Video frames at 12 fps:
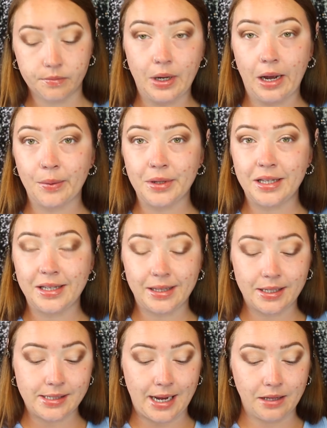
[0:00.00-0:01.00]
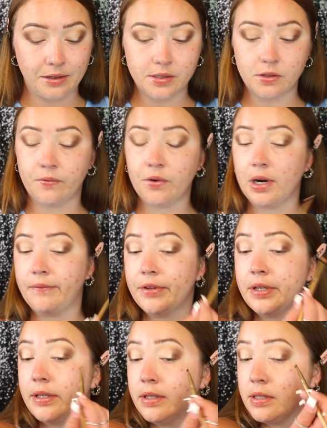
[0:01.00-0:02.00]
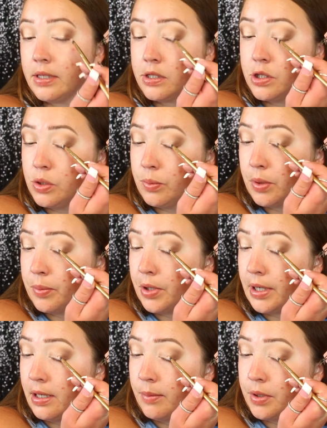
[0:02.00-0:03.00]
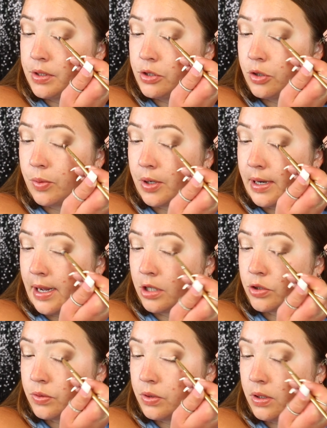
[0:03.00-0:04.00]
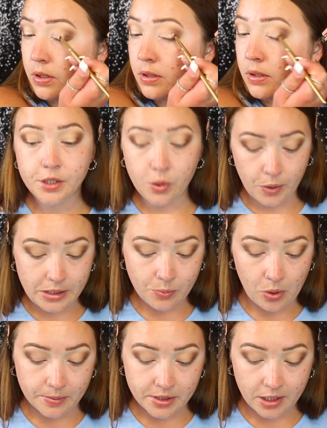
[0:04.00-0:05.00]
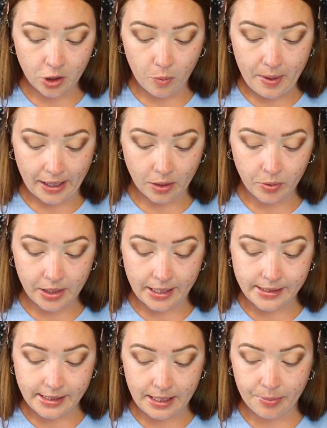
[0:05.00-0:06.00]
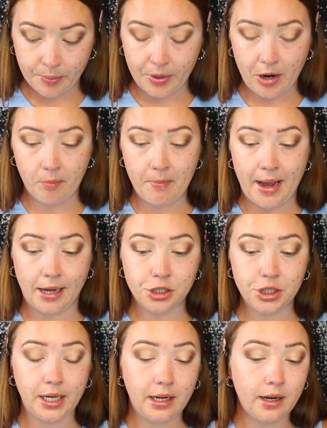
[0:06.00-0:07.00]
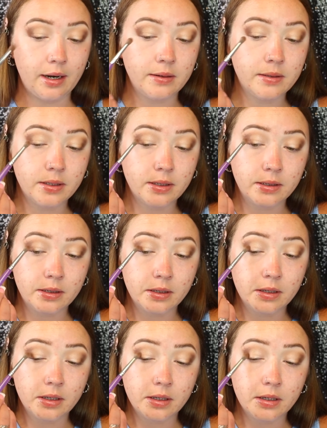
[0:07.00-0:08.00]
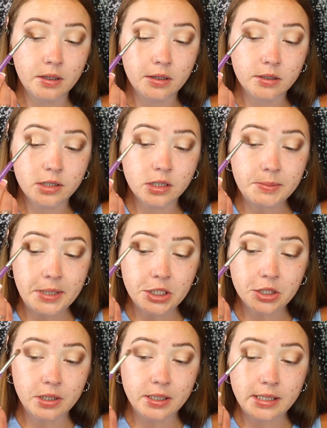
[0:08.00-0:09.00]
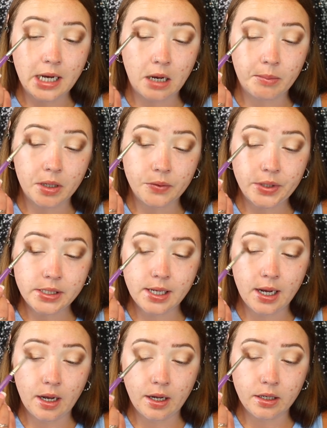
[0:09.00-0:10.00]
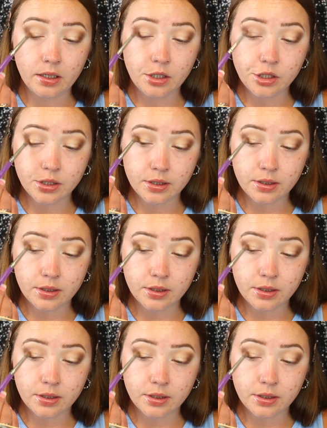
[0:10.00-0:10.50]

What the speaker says: I really like this eye look so far. I feel like it's like super pretty, but super natural. So once more, I'm just going to go back in with that deep brown matte shade. Just make sure to tap out this edge.